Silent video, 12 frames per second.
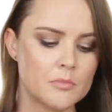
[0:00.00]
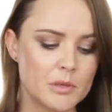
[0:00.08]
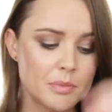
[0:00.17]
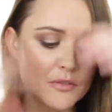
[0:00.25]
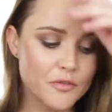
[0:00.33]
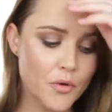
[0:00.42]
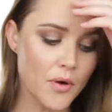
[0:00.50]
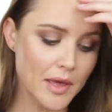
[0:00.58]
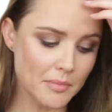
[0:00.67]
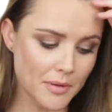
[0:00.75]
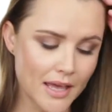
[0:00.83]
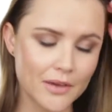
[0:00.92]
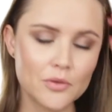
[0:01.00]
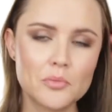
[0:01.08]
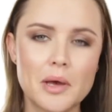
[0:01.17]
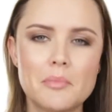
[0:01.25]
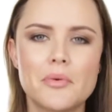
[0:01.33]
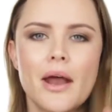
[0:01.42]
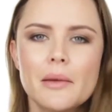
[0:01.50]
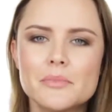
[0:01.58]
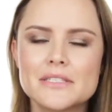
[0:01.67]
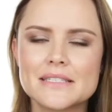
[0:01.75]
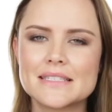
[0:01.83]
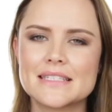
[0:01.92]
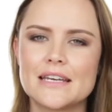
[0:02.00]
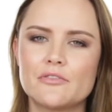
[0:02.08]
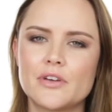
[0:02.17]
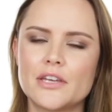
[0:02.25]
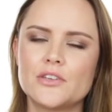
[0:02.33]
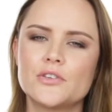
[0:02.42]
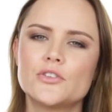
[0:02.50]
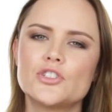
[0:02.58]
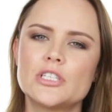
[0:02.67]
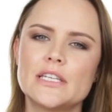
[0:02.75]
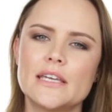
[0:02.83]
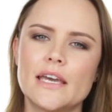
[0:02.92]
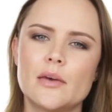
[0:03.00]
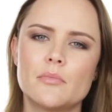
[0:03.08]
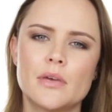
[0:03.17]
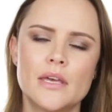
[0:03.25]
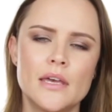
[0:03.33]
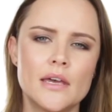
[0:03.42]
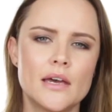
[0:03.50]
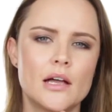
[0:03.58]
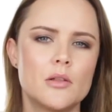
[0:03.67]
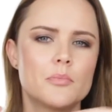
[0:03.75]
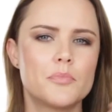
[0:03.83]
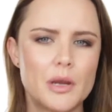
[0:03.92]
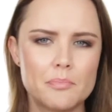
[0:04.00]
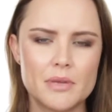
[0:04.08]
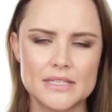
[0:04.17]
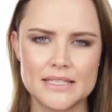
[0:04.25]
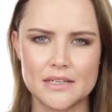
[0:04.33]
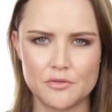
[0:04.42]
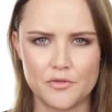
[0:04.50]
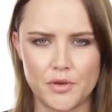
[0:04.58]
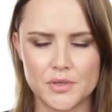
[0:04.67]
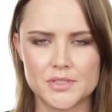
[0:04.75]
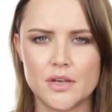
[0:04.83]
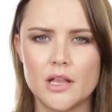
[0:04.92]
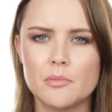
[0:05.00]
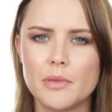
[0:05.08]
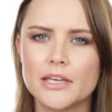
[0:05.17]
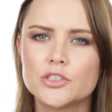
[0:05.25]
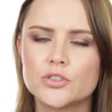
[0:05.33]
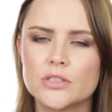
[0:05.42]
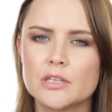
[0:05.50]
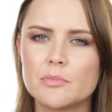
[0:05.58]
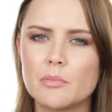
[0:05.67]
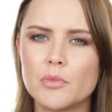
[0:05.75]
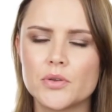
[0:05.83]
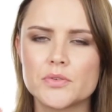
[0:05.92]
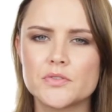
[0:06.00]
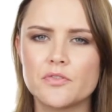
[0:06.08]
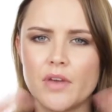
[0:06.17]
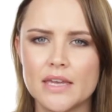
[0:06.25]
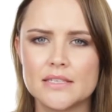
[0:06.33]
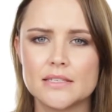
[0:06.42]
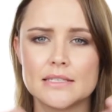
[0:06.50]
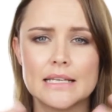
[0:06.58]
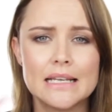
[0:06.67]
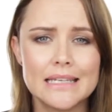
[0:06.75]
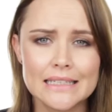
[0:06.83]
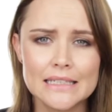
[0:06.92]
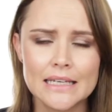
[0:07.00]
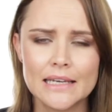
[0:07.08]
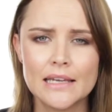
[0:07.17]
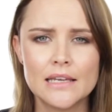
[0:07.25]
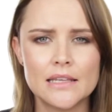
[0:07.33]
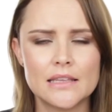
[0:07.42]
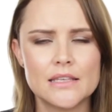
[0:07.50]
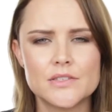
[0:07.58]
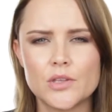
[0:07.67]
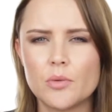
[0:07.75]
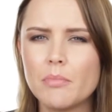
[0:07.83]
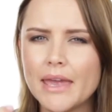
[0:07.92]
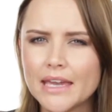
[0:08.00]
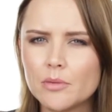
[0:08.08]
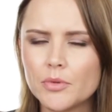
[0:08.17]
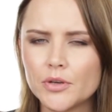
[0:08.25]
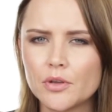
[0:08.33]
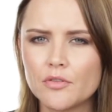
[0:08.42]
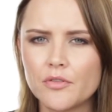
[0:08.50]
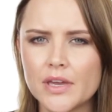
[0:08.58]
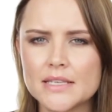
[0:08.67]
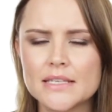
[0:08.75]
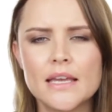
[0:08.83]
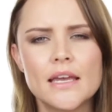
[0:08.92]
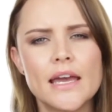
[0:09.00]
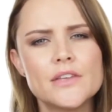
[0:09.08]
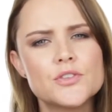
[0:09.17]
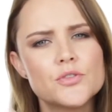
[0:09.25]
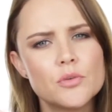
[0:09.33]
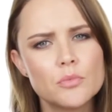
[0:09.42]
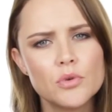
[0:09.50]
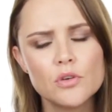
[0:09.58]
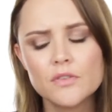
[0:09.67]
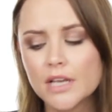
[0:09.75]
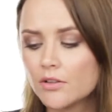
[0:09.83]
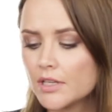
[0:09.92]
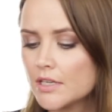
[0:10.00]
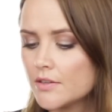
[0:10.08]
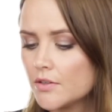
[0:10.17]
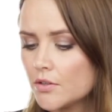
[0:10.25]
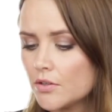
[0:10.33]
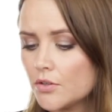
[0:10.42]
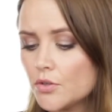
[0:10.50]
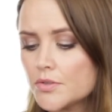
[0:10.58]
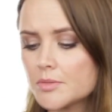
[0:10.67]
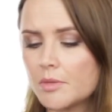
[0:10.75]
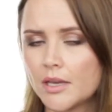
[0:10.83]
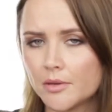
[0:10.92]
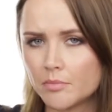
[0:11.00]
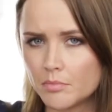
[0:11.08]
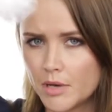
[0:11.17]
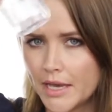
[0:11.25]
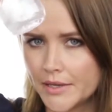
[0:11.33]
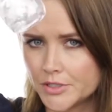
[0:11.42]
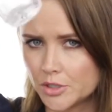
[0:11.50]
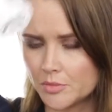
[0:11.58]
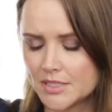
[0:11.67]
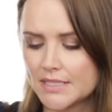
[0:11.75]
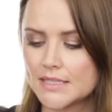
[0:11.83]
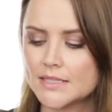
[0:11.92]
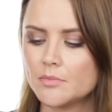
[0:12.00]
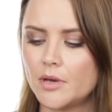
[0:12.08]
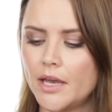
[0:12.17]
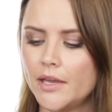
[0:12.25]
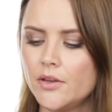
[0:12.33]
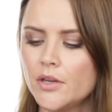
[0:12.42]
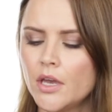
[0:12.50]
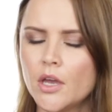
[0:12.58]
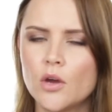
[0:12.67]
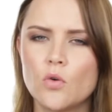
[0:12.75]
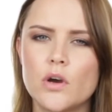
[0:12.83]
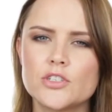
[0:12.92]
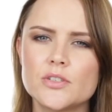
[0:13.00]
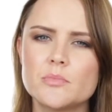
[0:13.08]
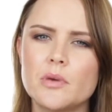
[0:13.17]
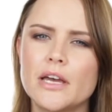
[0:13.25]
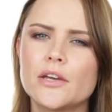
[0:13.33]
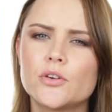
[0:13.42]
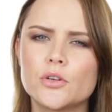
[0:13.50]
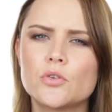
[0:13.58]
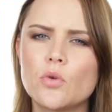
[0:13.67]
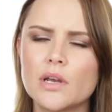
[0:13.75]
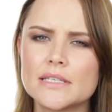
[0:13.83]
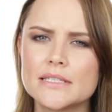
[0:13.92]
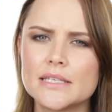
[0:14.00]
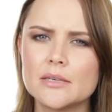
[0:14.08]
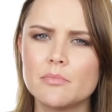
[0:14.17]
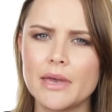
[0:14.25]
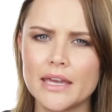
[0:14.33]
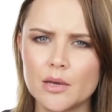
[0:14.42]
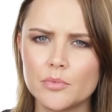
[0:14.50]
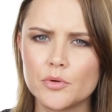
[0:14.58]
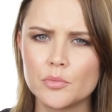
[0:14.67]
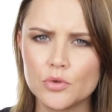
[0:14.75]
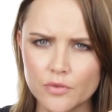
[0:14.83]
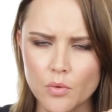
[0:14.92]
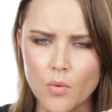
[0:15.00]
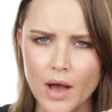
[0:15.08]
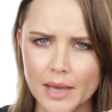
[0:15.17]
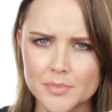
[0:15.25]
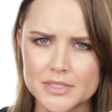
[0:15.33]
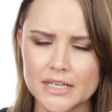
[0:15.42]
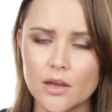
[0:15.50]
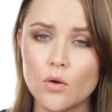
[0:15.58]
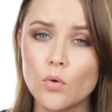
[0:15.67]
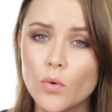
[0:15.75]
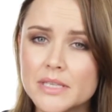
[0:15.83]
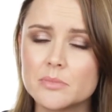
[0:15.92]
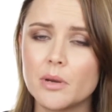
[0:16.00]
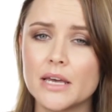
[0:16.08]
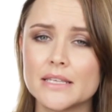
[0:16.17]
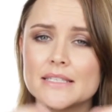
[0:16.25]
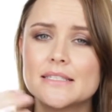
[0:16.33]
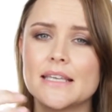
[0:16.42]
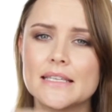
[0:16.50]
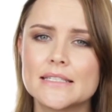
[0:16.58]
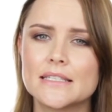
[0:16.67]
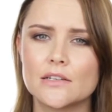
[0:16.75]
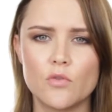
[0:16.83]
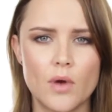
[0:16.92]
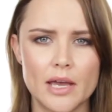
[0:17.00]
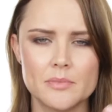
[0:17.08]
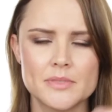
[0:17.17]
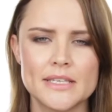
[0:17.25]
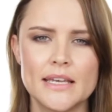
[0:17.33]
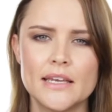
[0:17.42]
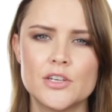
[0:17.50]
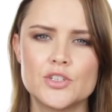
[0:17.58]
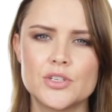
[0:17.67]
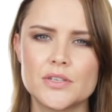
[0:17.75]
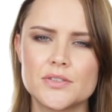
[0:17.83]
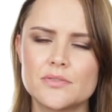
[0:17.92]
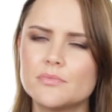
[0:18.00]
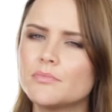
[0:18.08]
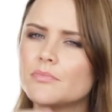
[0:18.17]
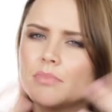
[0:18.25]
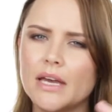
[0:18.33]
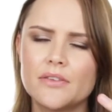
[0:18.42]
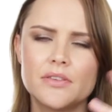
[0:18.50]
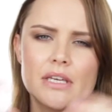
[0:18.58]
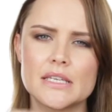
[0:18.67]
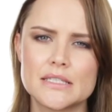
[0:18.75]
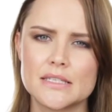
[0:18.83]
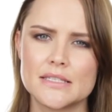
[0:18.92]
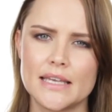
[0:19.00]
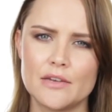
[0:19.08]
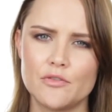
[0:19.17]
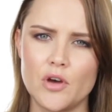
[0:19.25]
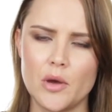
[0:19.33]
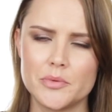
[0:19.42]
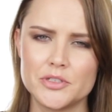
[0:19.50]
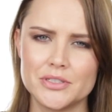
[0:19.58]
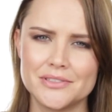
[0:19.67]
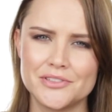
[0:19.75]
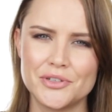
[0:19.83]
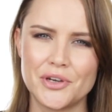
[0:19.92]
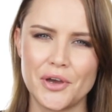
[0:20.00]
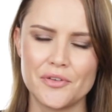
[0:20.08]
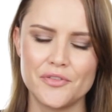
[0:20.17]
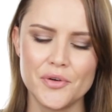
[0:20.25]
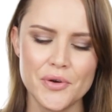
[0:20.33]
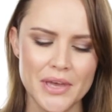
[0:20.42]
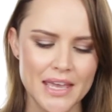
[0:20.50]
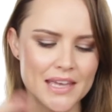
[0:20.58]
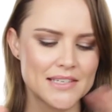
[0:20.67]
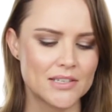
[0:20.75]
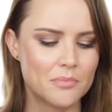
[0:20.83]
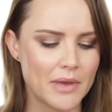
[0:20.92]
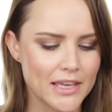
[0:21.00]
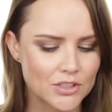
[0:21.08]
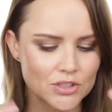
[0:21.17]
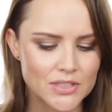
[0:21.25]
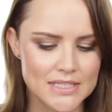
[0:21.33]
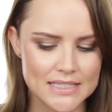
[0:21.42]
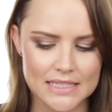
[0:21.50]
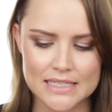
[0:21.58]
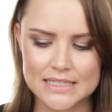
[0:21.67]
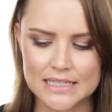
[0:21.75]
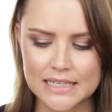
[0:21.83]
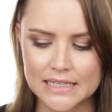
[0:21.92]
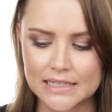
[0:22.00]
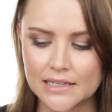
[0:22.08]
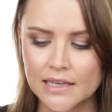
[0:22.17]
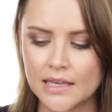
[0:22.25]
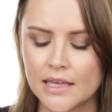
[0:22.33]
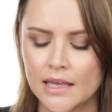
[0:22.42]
But before I apply all my primers and stuff, I usually, I'll prep my skin first. So I'll make sure that my model's face is clean, that there's no makeup on her face. And to remove that, I'll either use my Bioderma Sensibye, or I just buy a good quality makeup remover wipes. And I always buy the sensitive wipes. Just, I think it's the safer option to go for. So make sure the skin is clean.